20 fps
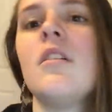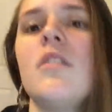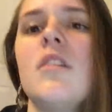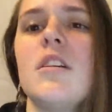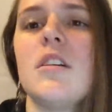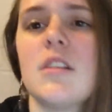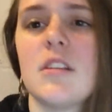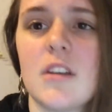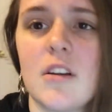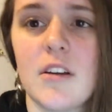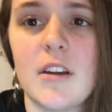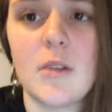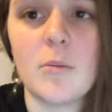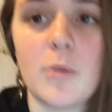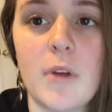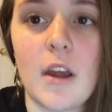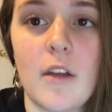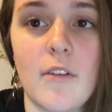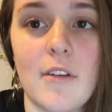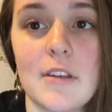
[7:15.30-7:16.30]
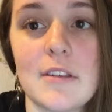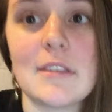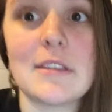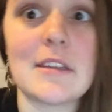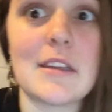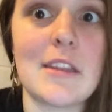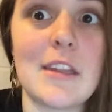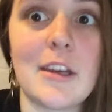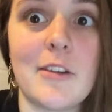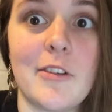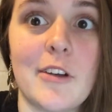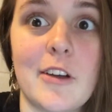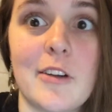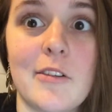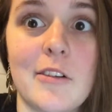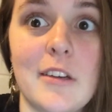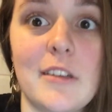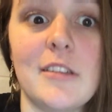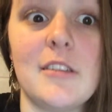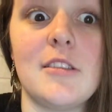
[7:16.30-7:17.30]
We're just going to breakfast. It's not like we're
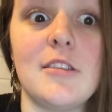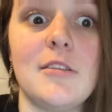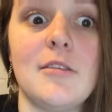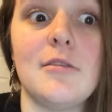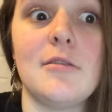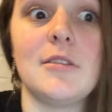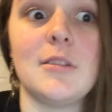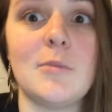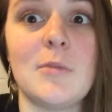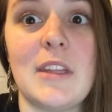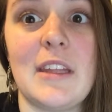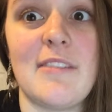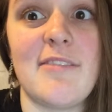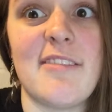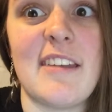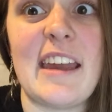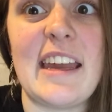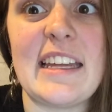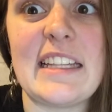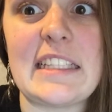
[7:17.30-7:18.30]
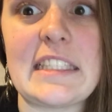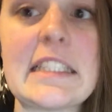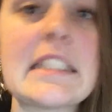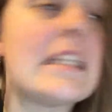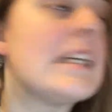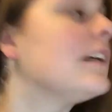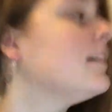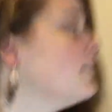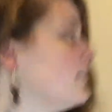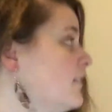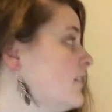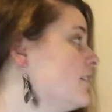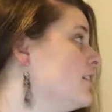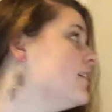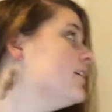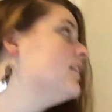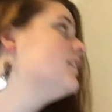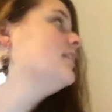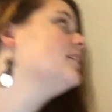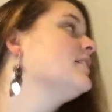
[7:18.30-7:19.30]
going to something fancy.
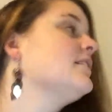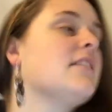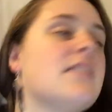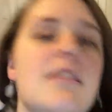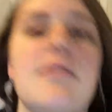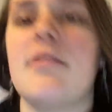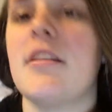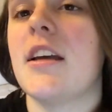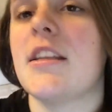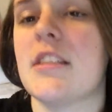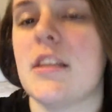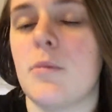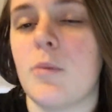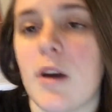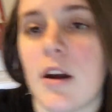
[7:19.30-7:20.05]
Unless it's a fancy